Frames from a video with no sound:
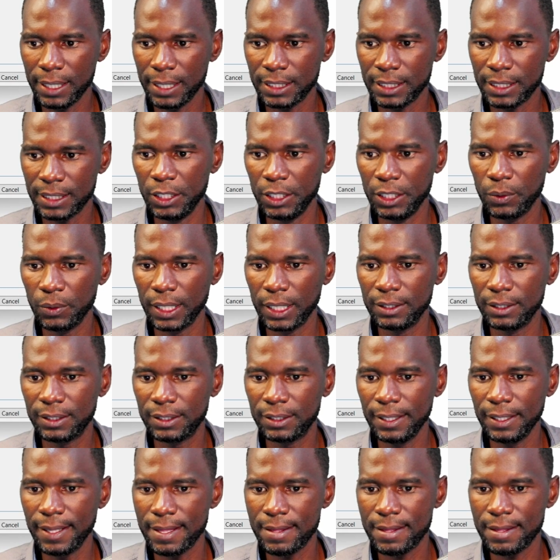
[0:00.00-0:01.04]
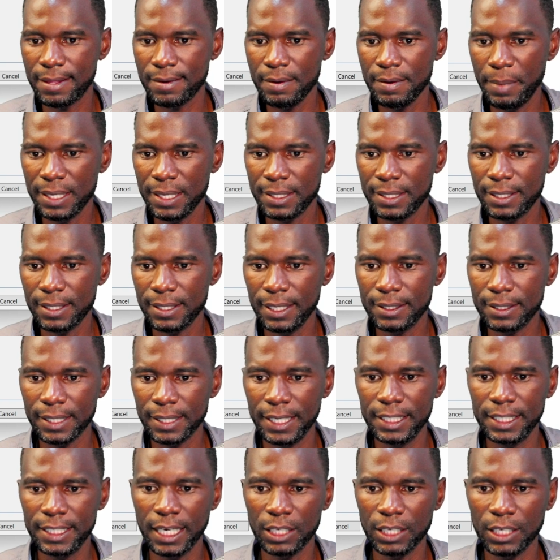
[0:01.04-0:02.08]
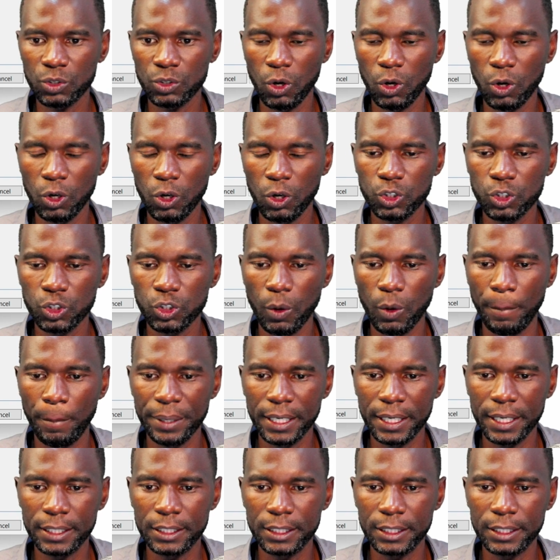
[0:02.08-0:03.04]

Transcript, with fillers: and you can see the three bases and it does also pick,